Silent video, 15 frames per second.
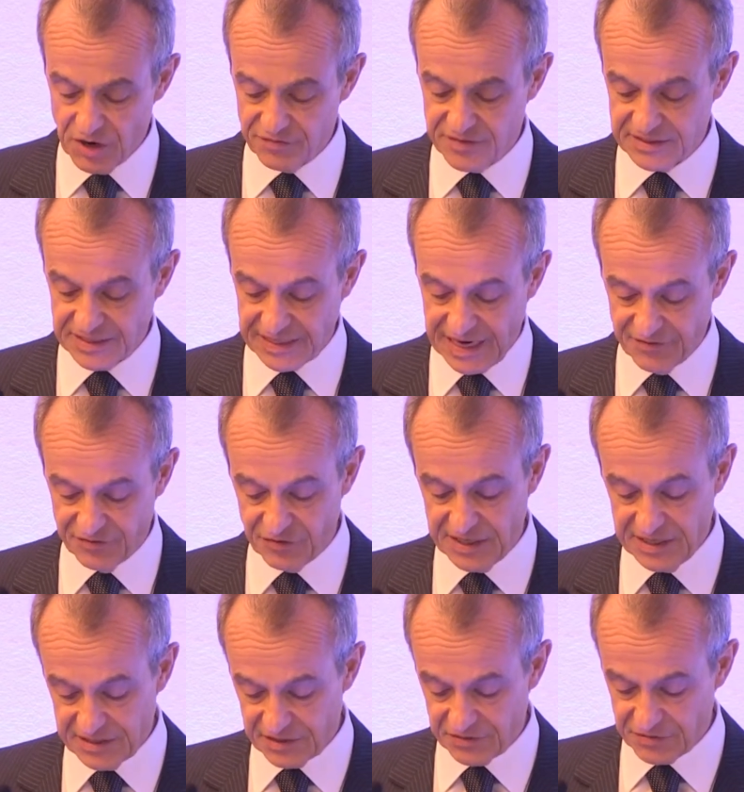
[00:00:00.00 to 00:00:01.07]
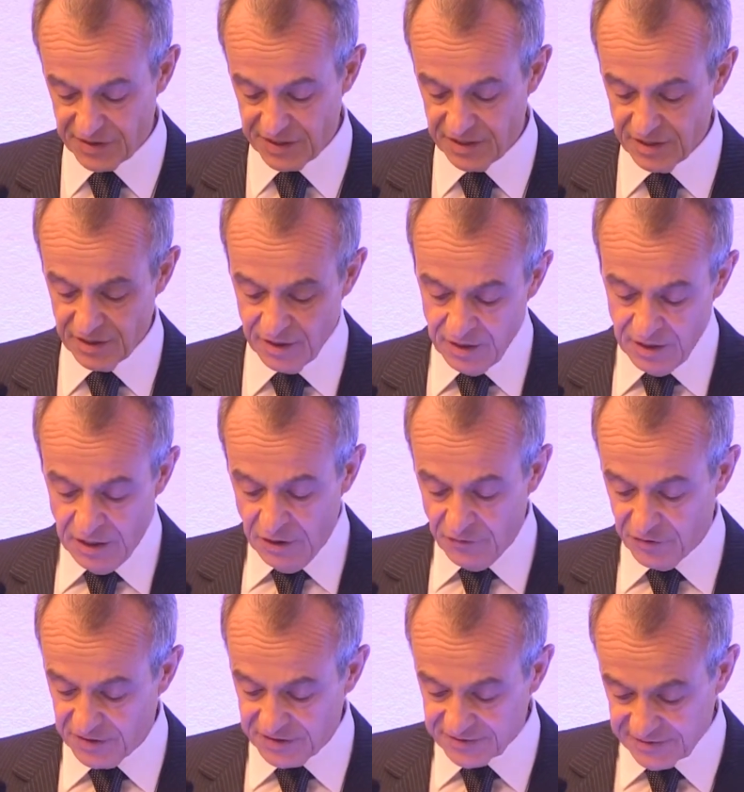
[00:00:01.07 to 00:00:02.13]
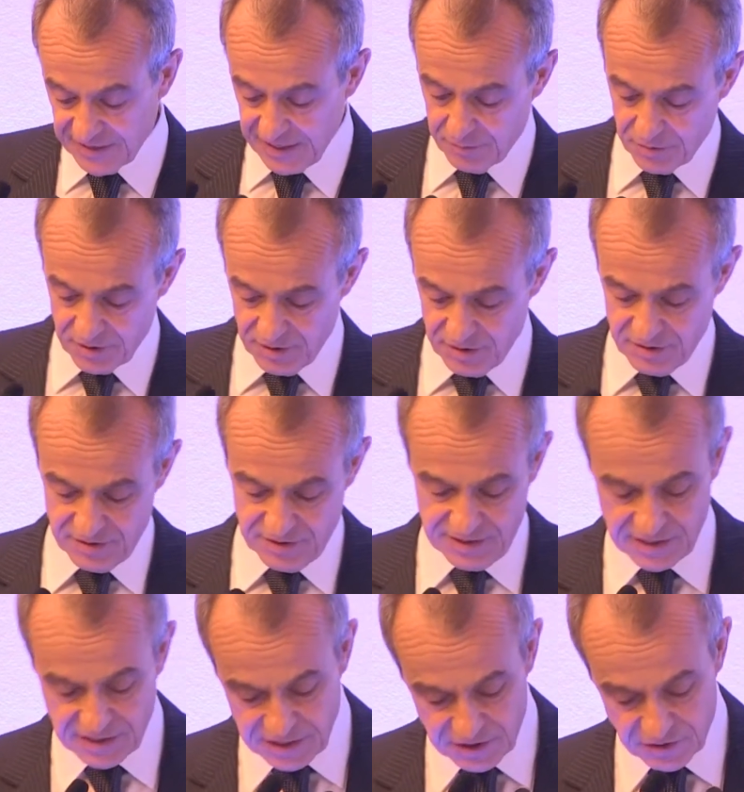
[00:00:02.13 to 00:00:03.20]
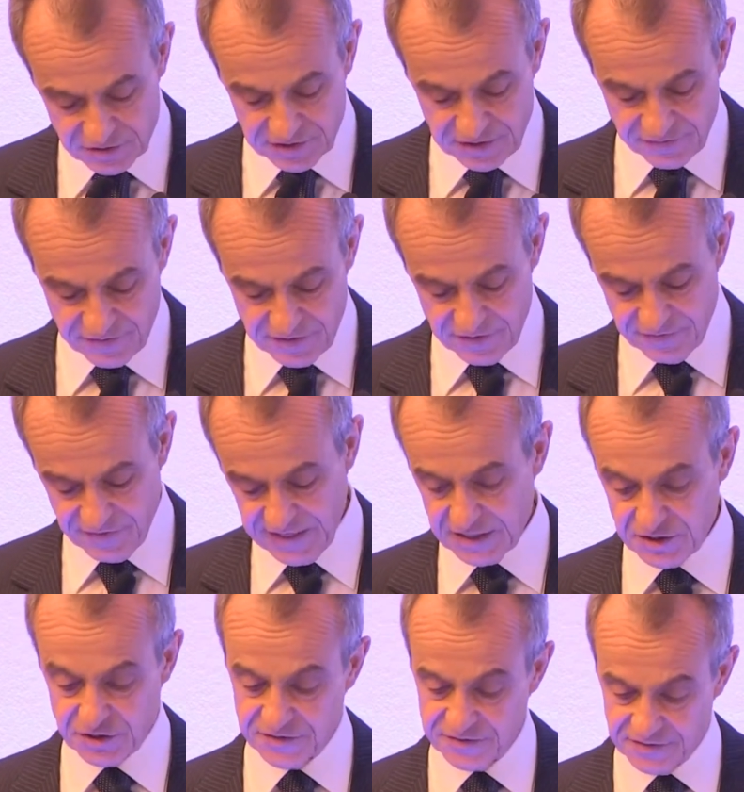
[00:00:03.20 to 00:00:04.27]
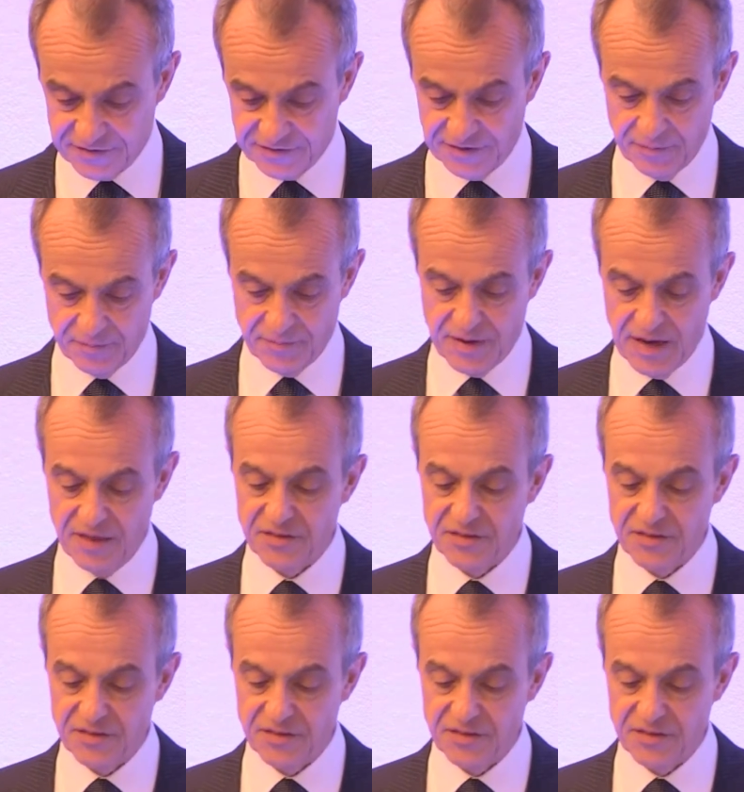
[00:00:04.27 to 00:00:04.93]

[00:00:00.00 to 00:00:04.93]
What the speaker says: of the Takaful industry for a stable, inclusive financial system.